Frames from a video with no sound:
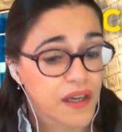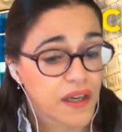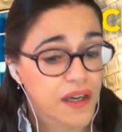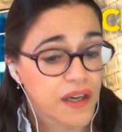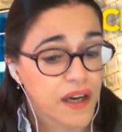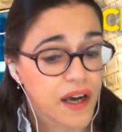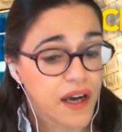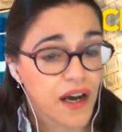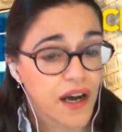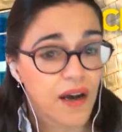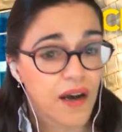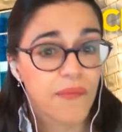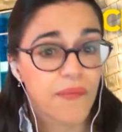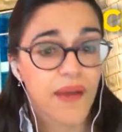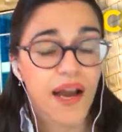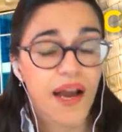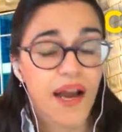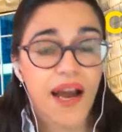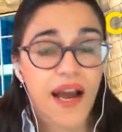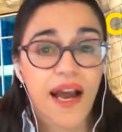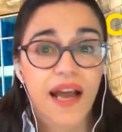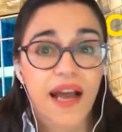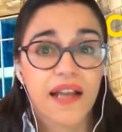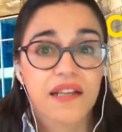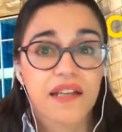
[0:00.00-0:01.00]

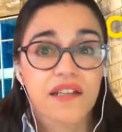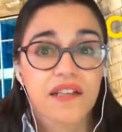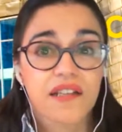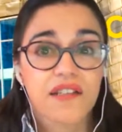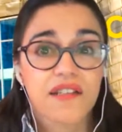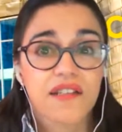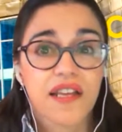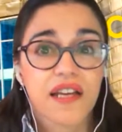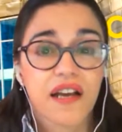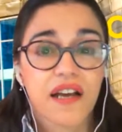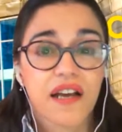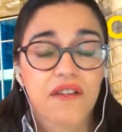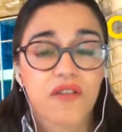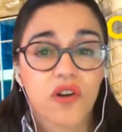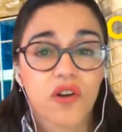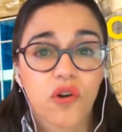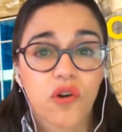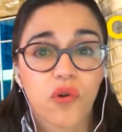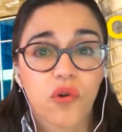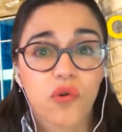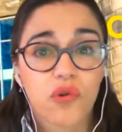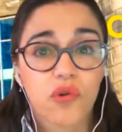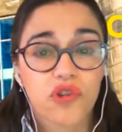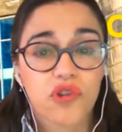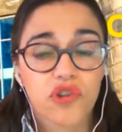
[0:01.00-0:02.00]
and they cover
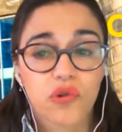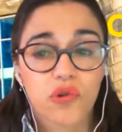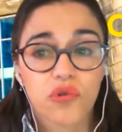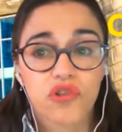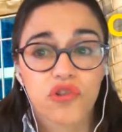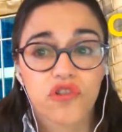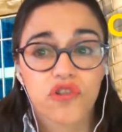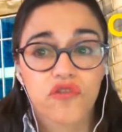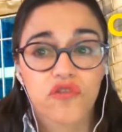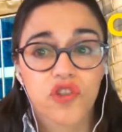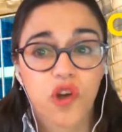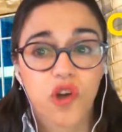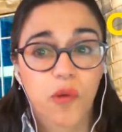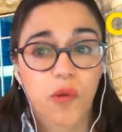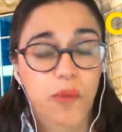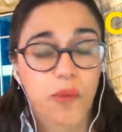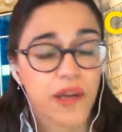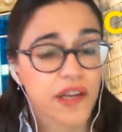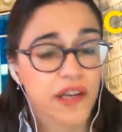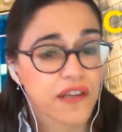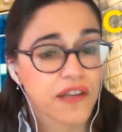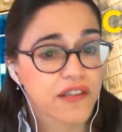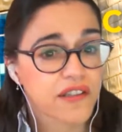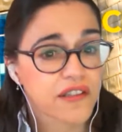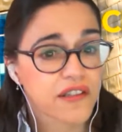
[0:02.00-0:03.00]
all sorts of
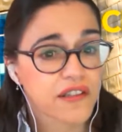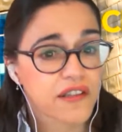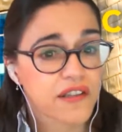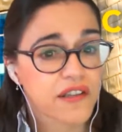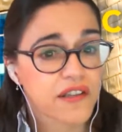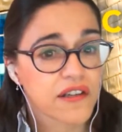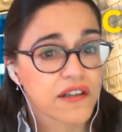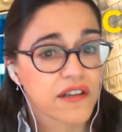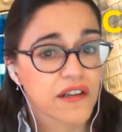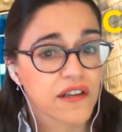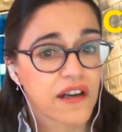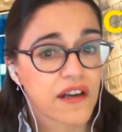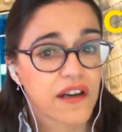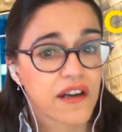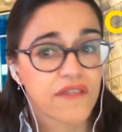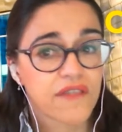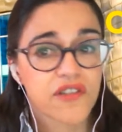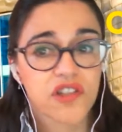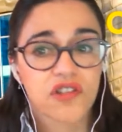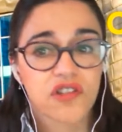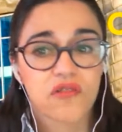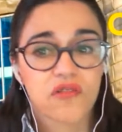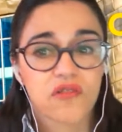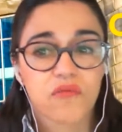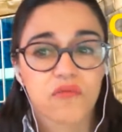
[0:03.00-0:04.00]
topics. I've
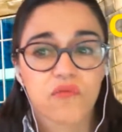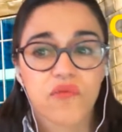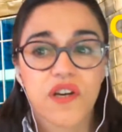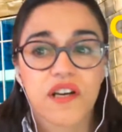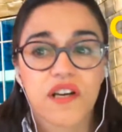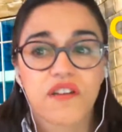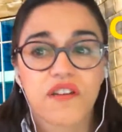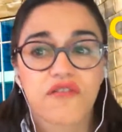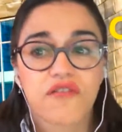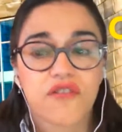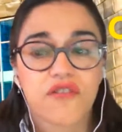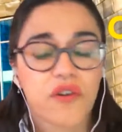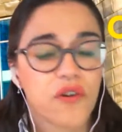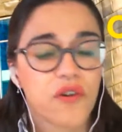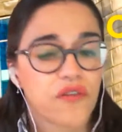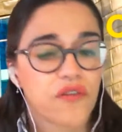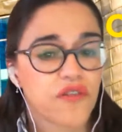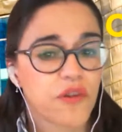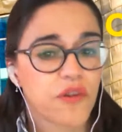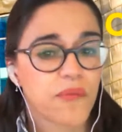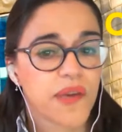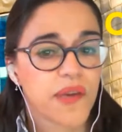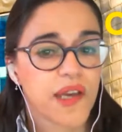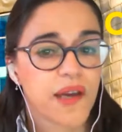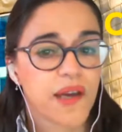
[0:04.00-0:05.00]
just written a few of
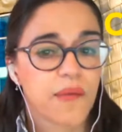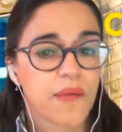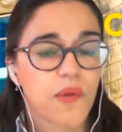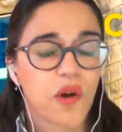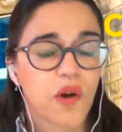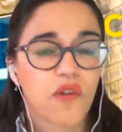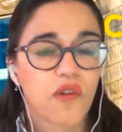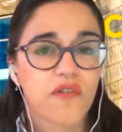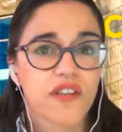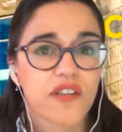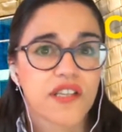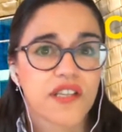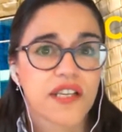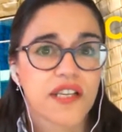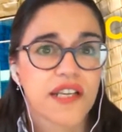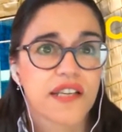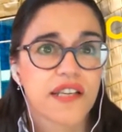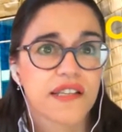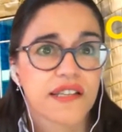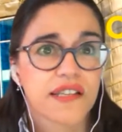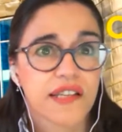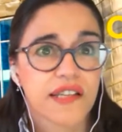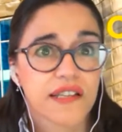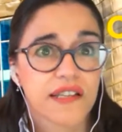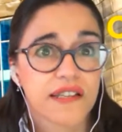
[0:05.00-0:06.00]
them here, but obviously
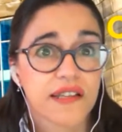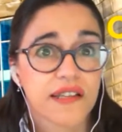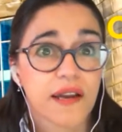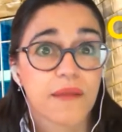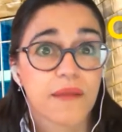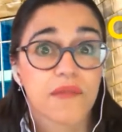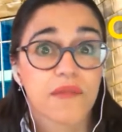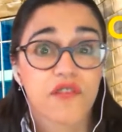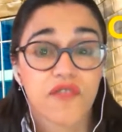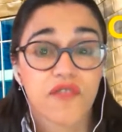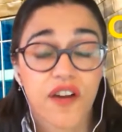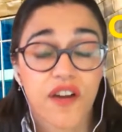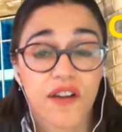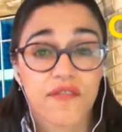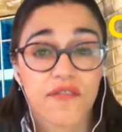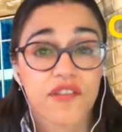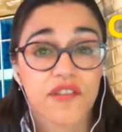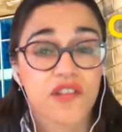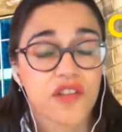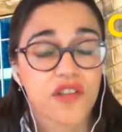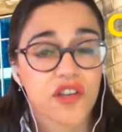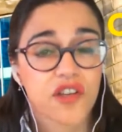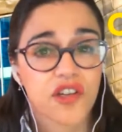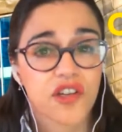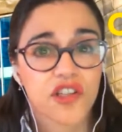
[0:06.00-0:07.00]
6 times 5
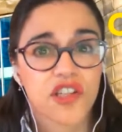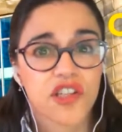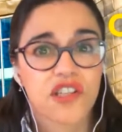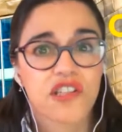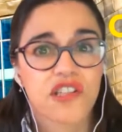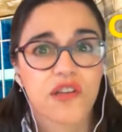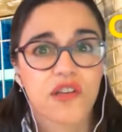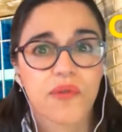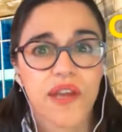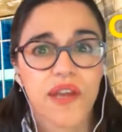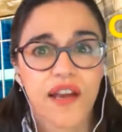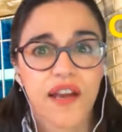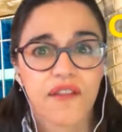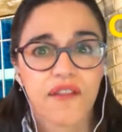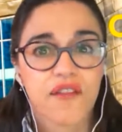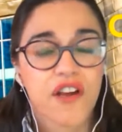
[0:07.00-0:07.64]
is 30. So we have